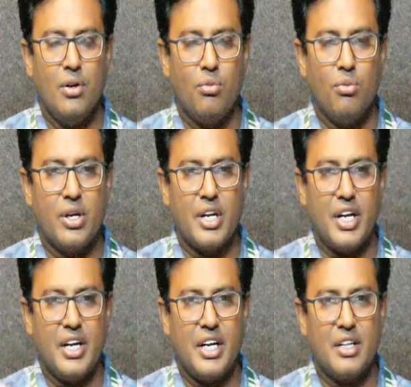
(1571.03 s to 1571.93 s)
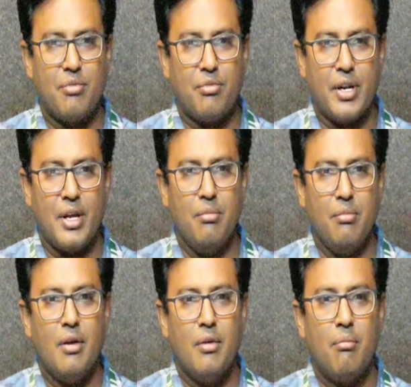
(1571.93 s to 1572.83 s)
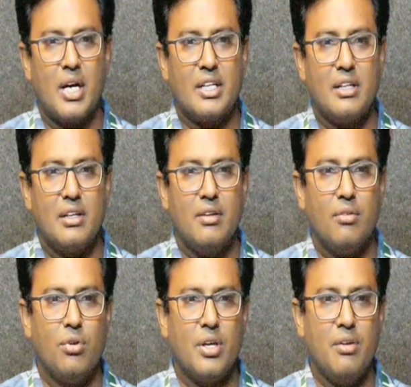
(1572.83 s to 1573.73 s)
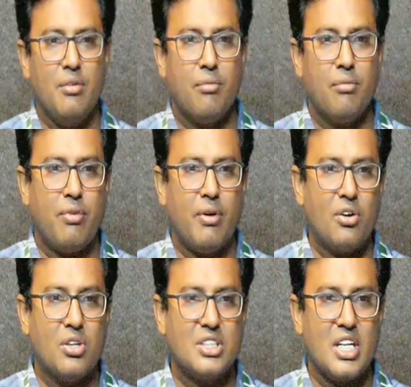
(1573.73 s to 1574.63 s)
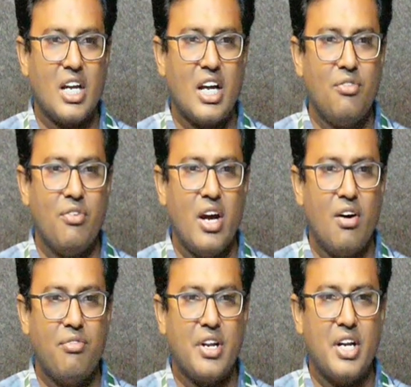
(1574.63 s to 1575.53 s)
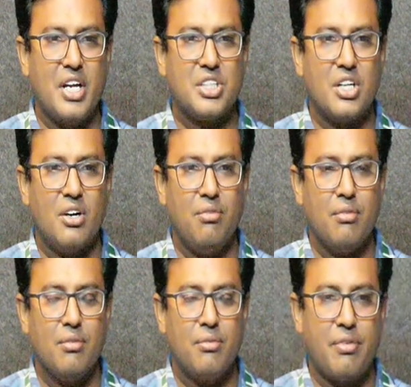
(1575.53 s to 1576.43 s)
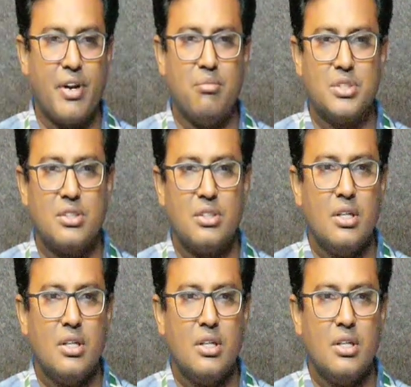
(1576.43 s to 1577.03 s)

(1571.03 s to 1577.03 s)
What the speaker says: we created the frame, but we followed the second way of creation of frames.